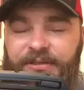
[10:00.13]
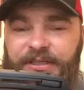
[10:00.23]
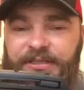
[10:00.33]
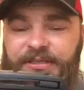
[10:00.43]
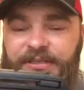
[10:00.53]

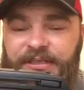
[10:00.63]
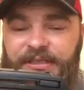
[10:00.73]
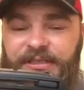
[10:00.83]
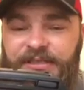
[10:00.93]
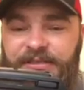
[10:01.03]

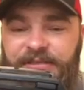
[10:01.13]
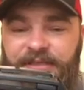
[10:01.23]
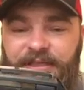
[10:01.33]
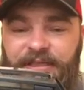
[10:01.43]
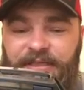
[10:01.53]
these
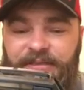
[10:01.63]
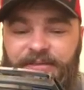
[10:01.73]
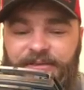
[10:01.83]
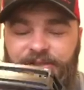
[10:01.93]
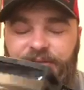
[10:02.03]

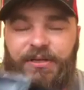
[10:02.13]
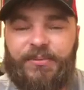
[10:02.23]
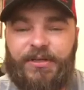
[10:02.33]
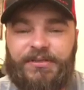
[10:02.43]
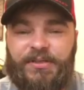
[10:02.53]
shooting
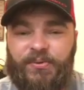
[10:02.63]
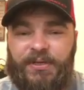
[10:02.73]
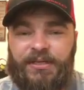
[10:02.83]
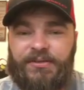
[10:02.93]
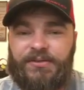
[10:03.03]
belts that
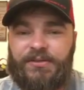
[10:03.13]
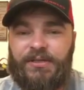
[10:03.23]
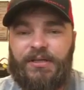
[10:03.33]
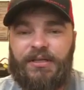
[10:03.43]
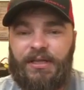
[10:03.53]
we use
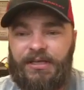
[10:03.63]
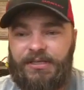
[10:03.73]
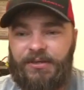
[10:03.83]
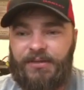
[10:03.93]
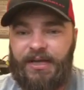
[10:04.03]
that
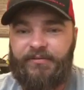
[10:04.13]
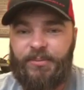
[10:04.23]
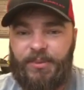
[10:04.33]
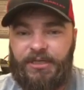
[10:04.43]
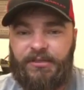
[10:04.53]
don't have a
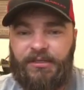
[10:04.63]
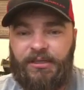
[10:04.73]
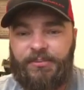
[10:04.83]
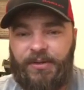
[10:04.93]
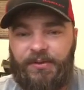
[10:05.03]
buckle
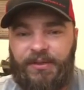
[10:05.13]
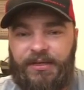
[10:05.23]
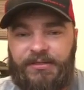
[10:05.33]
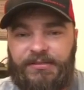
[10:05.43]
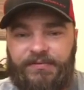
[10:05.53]
on both
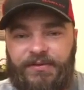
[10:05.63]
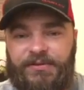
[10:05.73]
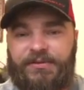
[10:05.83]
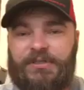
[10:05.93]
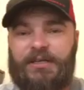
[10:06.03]
ends, if you
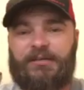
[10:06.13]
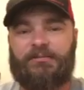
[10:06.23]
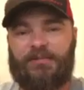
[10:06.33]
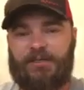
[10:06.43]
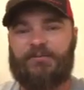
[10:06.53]
just got,
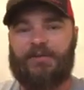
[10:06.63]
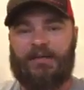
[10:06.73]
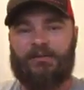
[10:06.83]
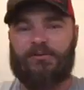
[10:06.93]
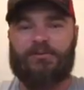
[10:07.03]

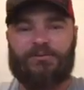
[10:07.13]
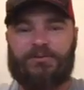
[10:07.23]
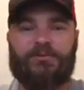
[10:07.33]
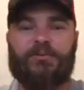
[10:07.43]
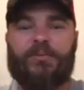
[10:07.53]
regular old
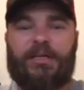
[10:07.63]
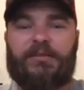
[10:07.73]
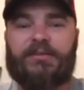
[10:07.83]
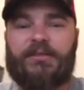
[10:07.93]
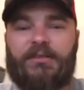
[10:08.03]
school
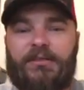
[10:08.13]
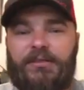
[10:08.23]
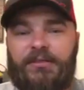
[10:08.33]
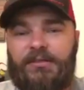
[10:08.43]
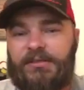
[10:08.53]
belt,
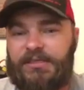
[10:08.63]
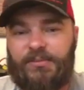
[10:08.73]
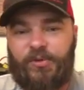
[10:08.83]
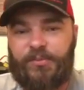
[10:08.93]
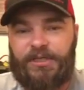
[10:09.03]

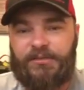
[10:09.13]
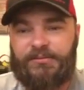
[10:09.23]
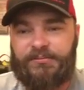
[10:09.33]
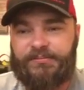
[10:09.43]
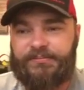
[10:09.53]
simple
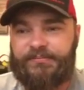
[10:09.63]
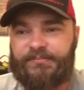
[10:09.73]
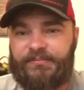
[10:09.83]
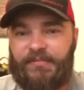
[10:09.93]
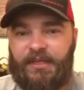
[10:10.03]
belt,
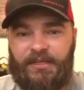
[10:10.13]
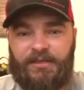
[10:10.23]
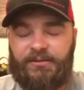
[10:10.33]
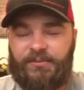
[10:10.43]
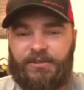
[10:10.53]
then
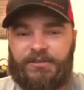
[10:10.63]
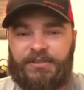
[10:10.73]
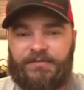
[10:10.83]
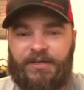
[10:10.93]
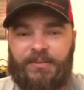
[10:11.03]
it'll work
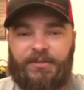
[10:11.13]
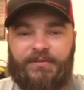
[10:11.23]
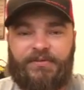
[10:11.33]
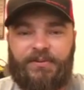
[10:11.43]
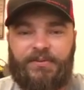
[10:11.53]
just fine. But
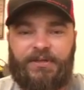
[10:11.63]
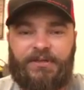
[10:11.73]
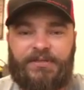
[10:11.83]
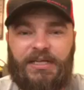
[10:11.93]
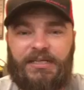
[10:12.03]
if you're one of
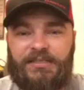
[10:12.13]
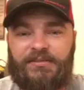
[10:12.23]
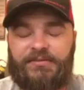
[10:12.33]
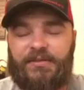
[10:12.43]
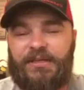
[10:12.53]
those guys
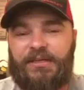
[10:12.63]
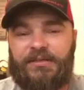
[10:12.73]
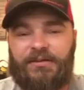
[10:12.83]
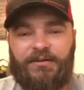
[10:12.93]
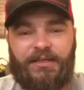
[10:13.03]
that's running
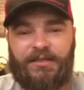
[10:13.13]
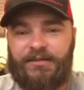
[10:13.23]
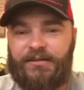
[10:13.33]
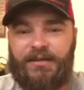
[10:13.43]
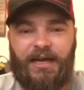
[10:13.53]
an
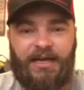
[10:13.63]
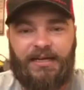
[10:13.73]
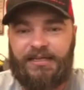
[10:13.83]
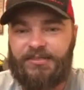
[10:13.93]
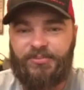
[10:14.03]
RDR
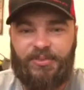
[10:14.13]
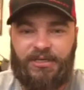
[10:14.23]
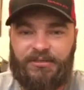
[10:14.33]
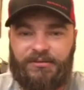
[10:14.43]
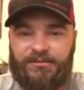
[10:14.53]
Kydex
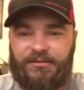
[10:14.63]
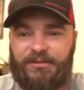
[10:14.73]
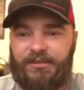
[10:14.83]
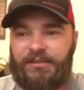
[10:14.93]
buckle,